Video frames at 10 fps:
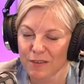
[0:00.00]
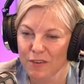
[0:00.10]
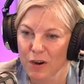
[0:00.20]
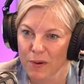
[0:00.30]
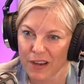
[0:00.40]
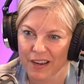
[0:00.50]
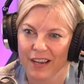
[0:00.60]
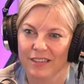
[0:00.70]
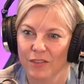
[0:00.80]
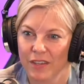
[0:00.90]
of our
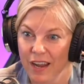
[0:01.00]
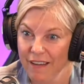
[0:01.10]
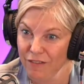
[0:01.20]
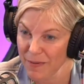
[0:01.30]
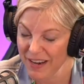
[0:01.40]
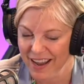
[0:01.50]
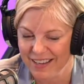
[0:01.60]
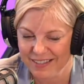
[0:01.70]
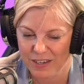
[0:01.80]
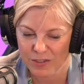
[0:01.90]
podcast so that everybody
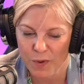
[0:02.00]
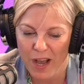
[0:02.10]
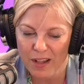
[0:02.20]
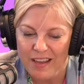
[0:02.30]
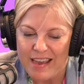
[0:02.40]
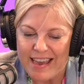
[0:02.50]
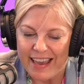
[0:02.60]
has that as well.